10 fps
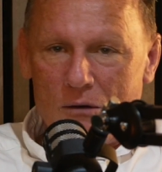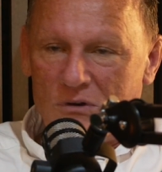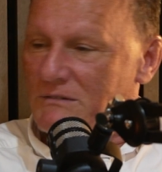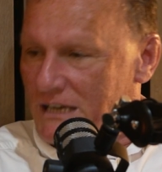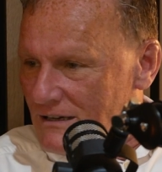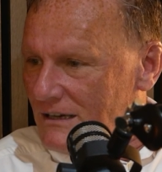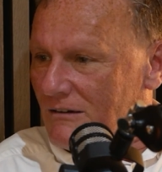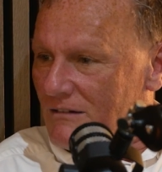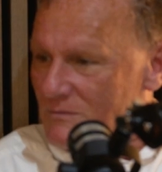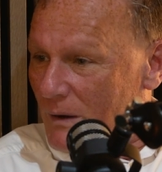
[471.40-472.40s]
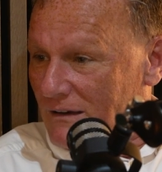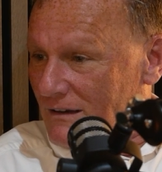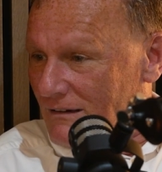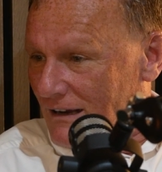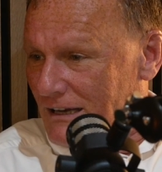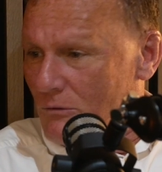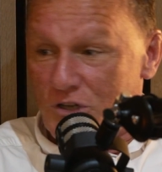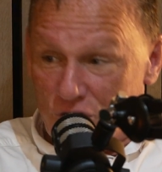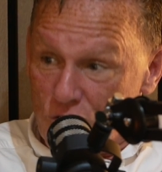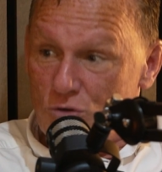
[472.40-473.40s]
with dignity and respect. And I think
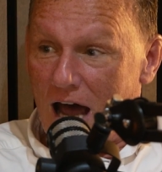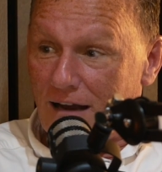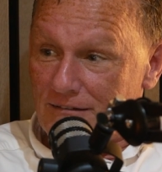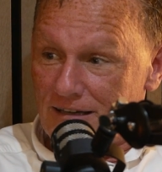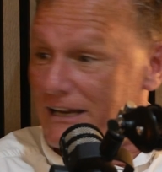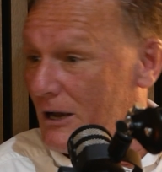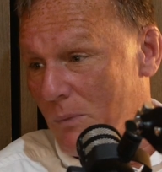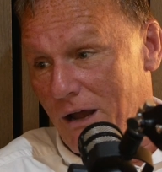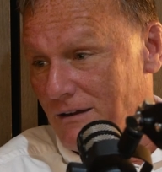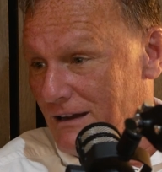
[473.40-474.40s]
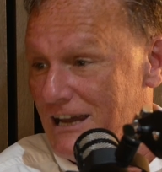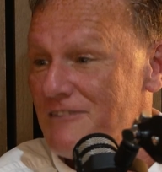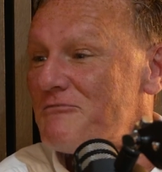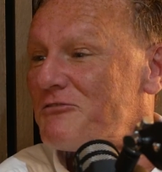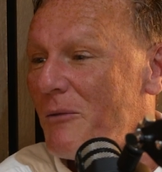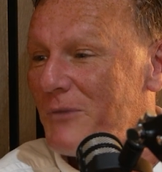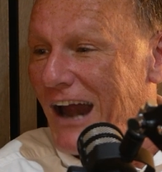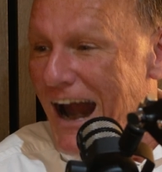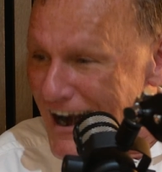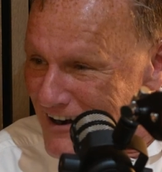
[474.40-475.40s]
when you do that, you'll get it back. Even from
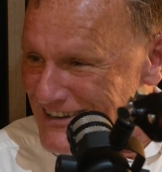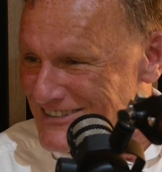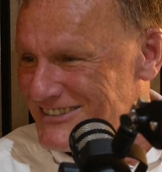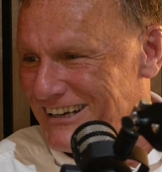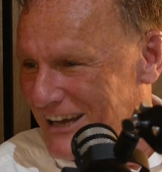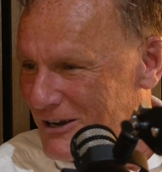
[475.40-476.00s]
the hardest, you'll